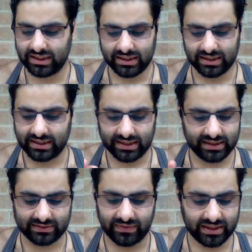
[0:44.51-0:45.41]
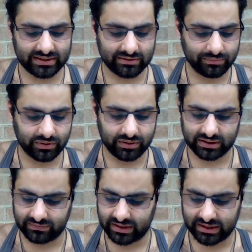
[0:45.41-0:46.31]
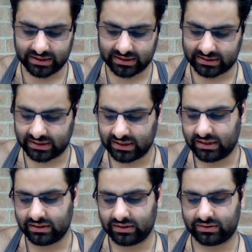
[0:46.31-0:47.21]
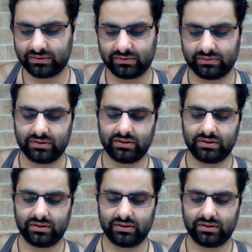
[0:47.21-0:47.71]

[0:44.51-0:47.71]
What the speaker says: It's very simple. It's very easy to